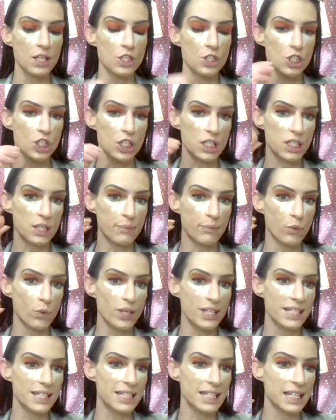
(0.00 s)
just to
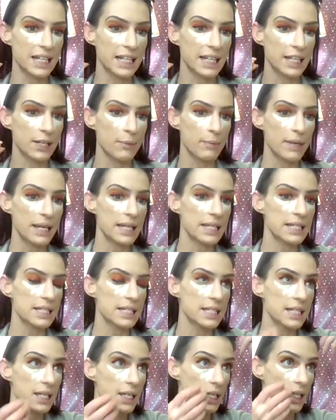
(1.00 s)
moisten it a little
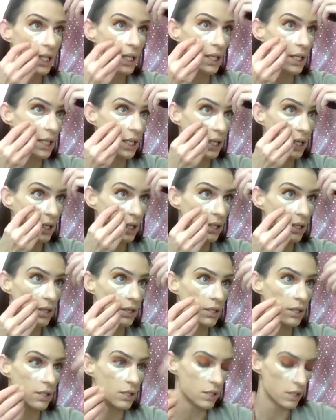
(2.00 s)
bit,
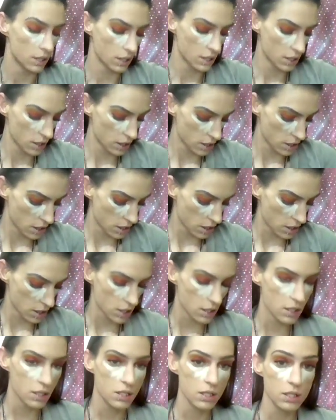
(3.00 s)
and
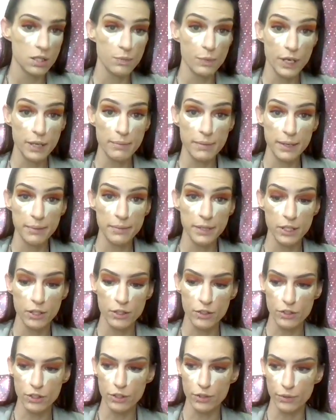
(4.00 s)
sprayed my
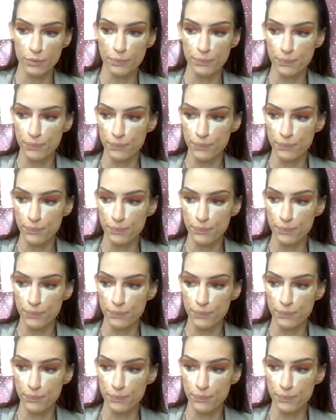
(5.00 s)
mirror too.